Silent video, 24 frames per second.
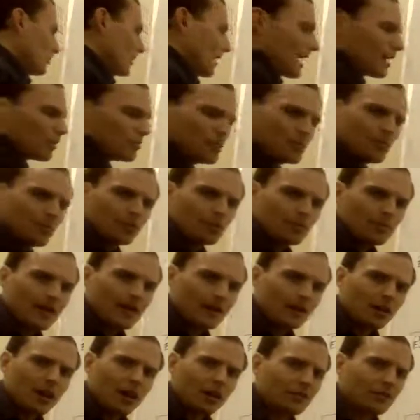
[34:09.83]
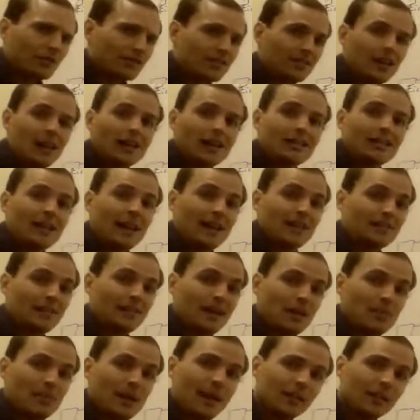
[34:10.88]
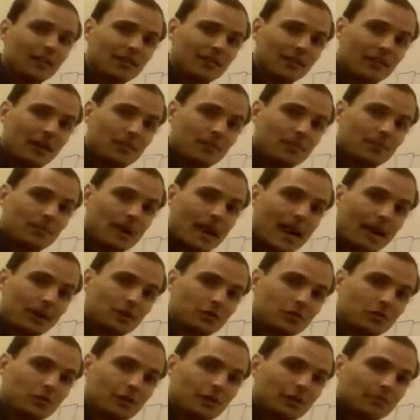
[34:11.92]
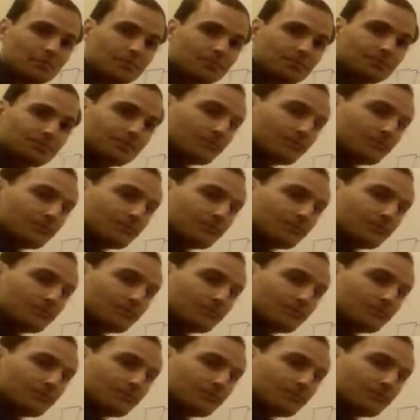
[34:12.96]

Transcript: But how do we pull it back off? It's not that same enzyme, actually.